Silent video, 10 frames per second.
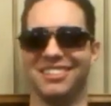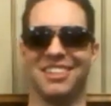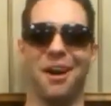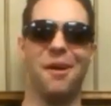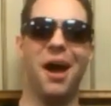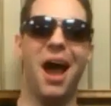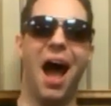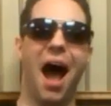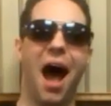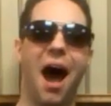So
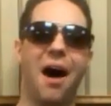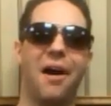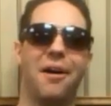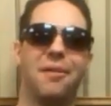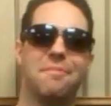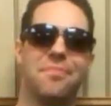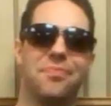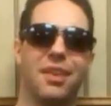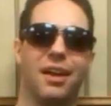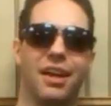um,